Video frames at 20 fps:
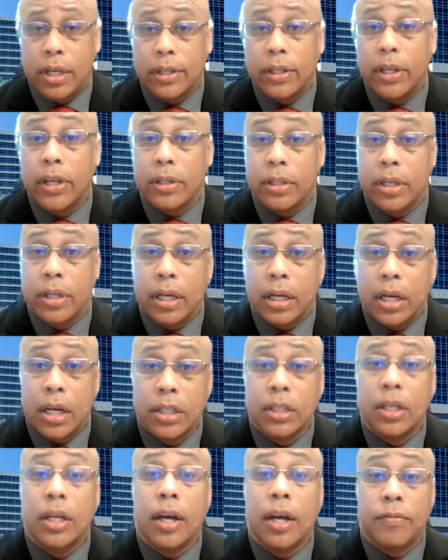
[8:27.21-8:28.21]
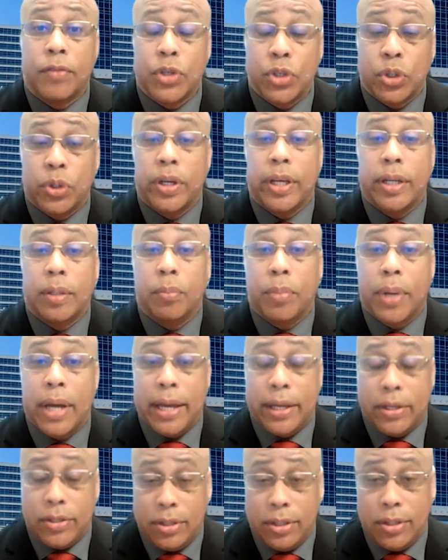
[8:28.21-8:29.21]
that uncovers your hidden
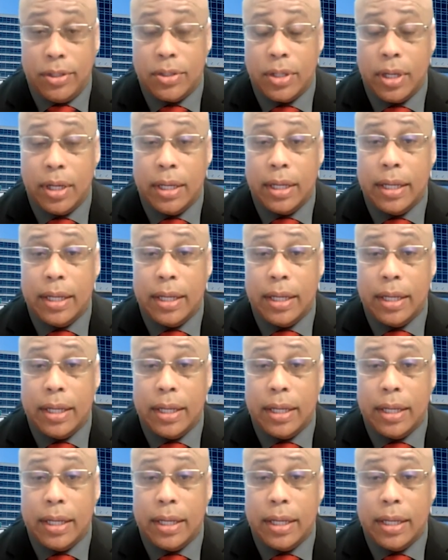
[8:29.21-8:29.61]
biases,